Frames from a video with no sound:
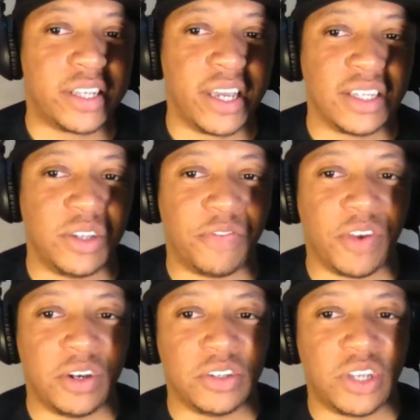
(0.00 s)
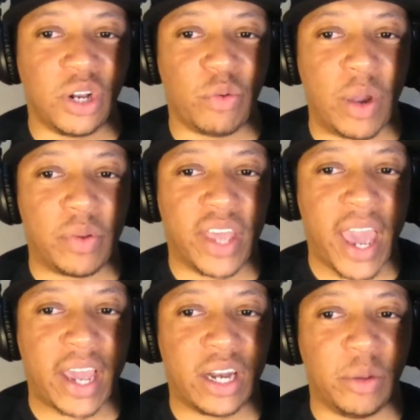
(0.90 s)
says defenders get away with
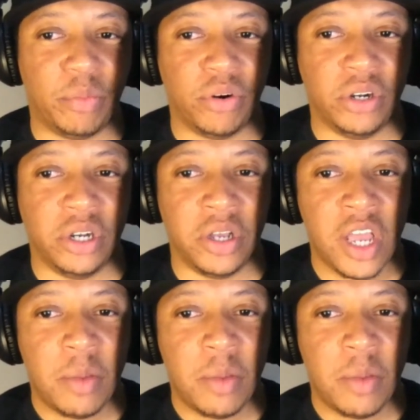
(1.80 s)
hacking LeBron